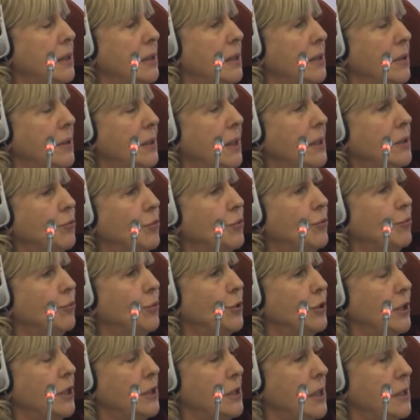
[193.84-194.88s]
that's
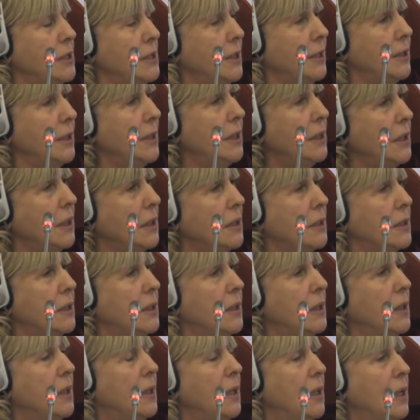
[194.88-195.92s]
what is needed.
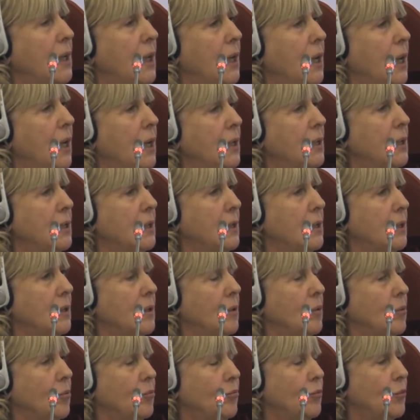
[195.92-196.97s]
And
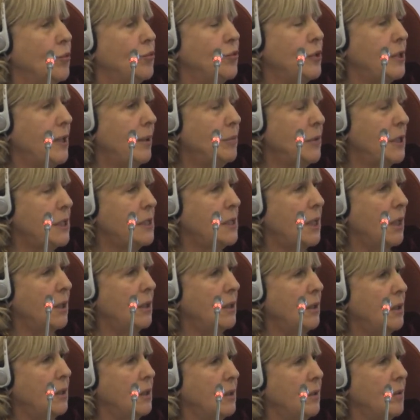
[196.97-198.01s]
um, to some
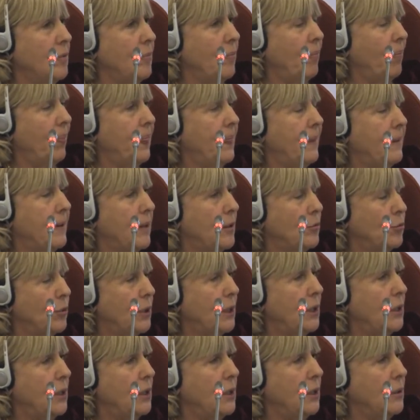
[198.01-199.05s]
extent, um,
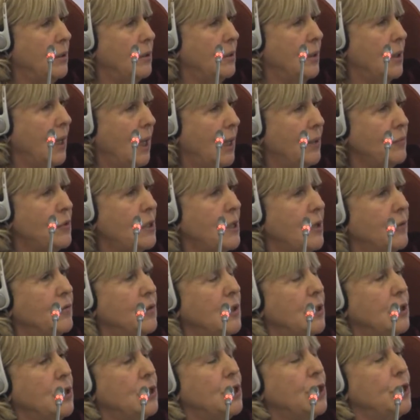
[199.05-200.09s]
we uh, have some
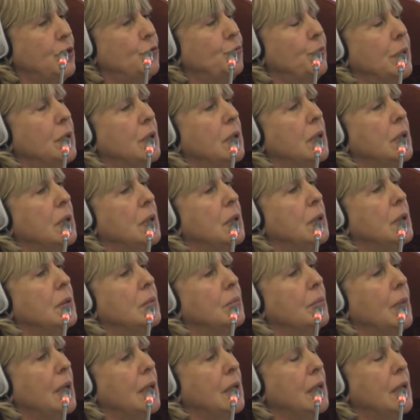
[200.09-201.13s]
achievement in
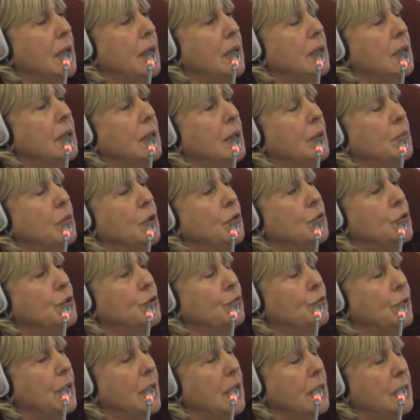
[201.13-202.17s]
my country because
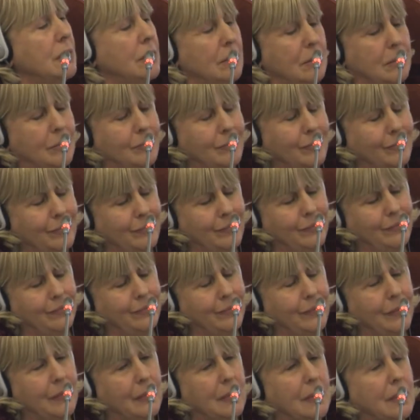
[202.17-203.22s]
we had um,
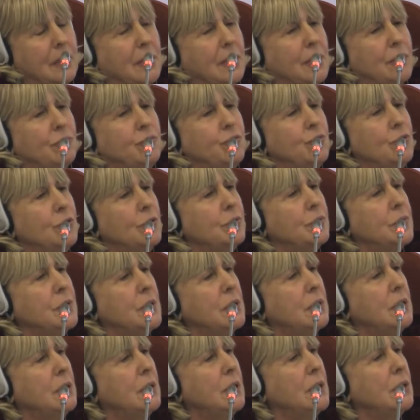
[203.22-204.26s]
uh, reforms
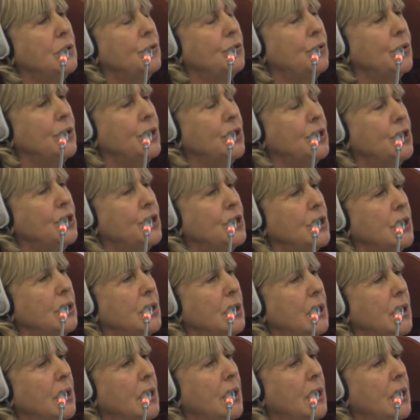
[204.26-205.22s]
in education.